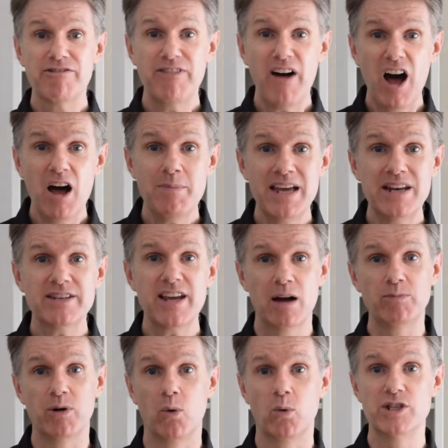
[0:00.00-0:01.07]
Men
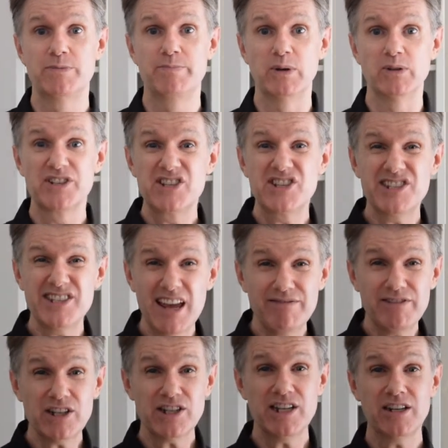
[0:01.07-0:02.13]
Temple was built
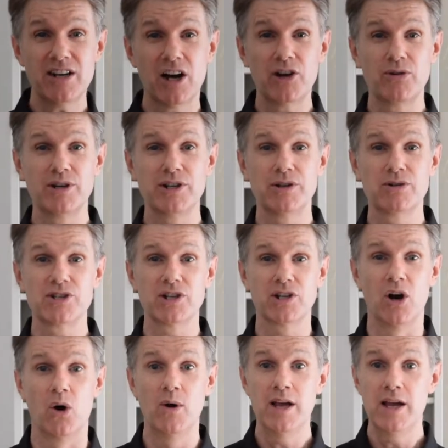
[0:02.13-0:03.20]
1700 years
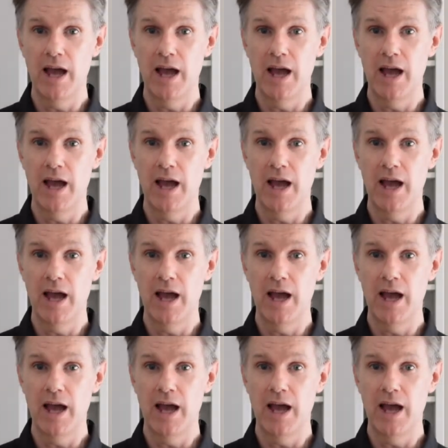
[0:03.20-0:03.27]
ago,